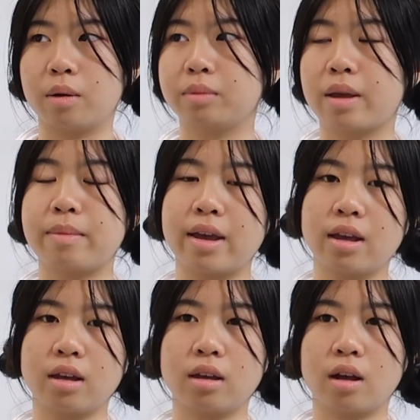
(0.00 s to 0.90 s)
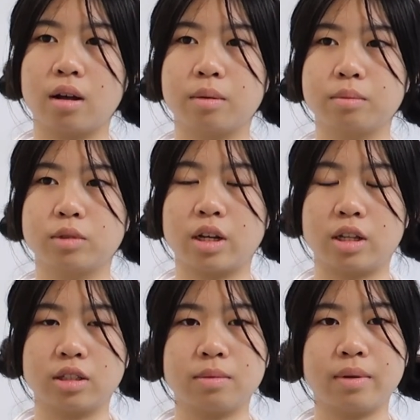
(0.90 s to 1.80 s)
They may
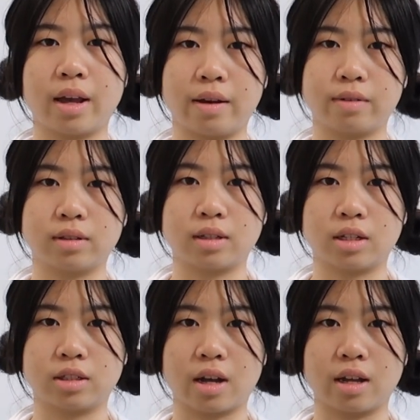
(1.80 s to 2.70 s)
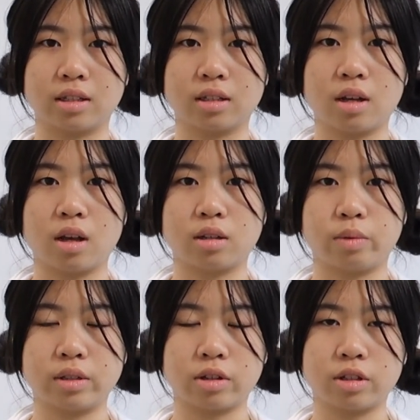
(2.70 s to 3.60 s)
change in behaviors such as
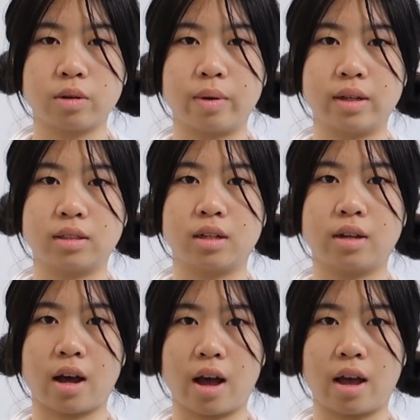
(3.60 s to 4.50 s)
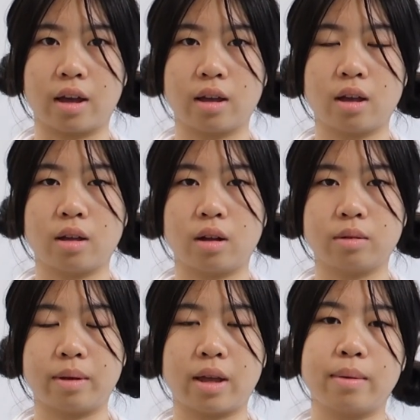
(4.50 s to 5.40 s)
researching ways to die.
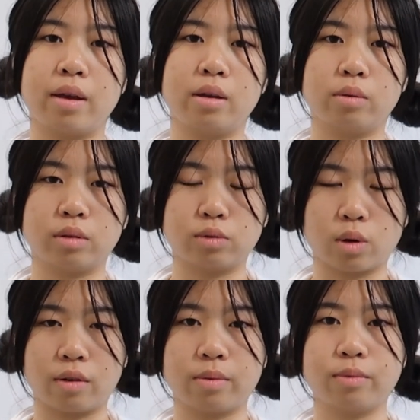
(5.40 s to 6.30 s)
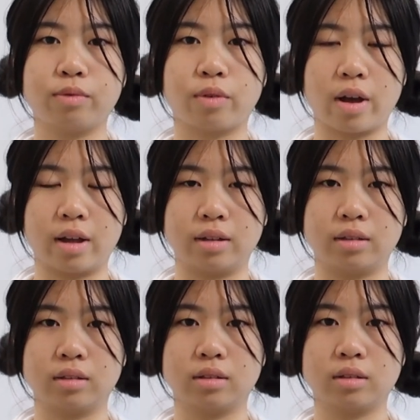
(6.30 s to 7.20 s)
They may withdraw from
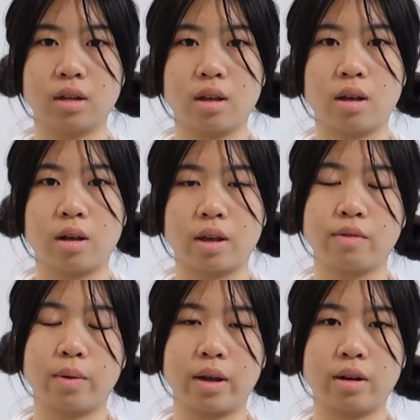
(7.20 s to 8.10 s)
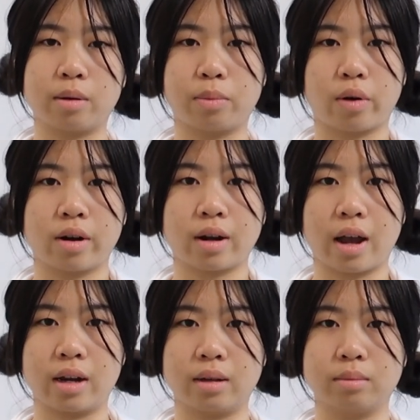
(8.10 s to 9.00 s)
friends, give away their important
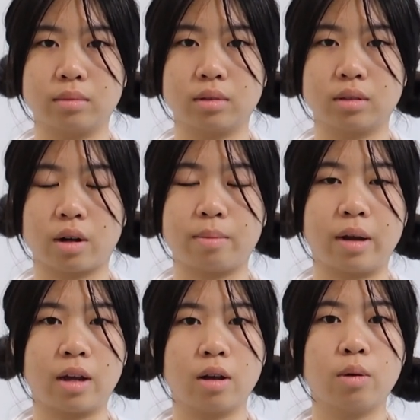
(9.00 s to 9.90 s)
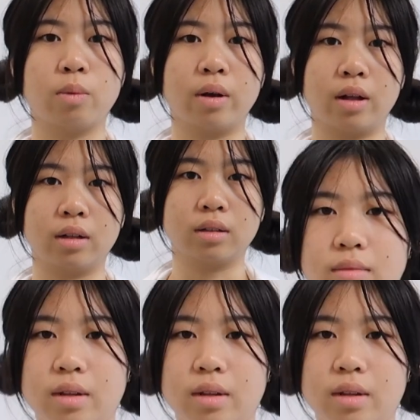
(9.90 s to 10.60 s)
items, start making a will.